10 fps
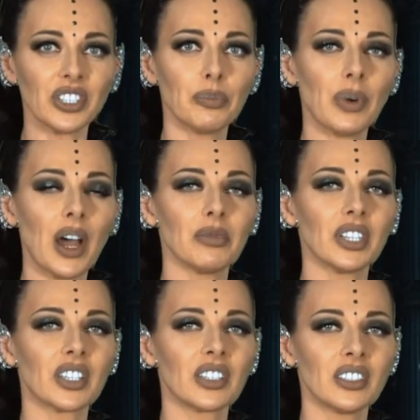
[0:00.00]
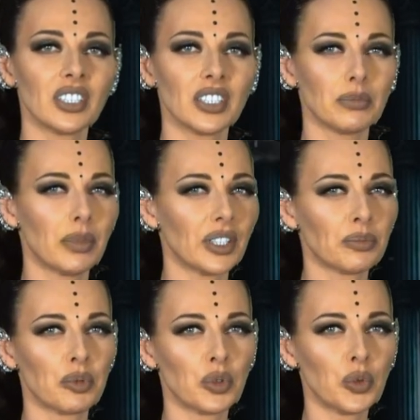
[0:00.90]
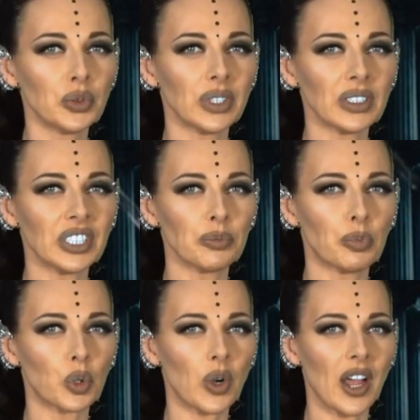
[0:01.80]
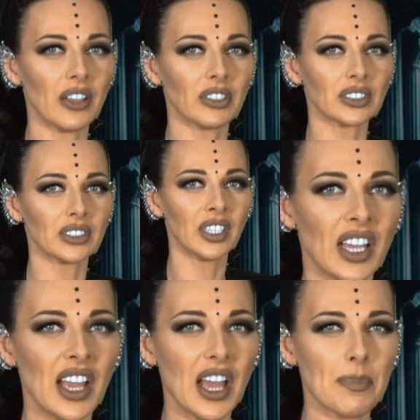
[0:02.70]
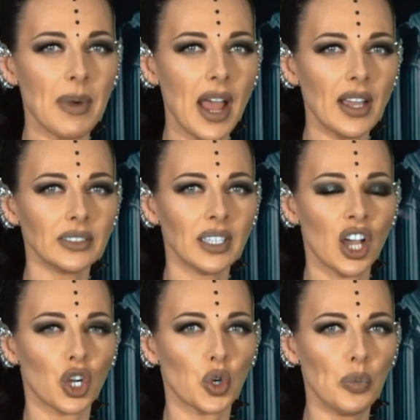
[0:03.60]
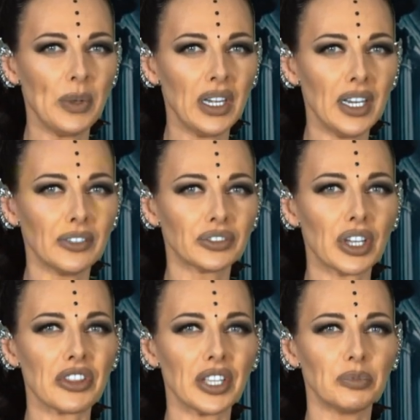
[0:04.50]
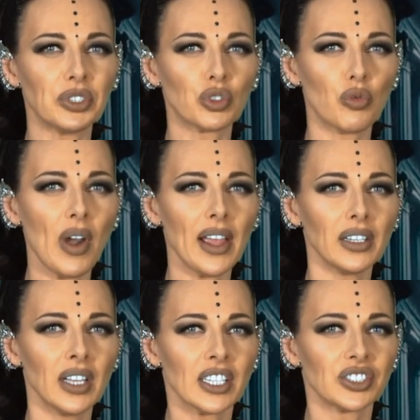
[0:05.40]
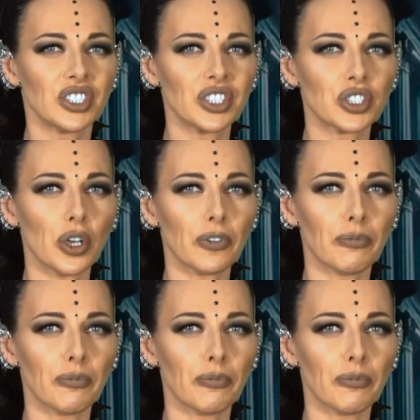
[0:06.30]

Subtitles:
in public, but brutal in private, a man who believed that betrayal deserved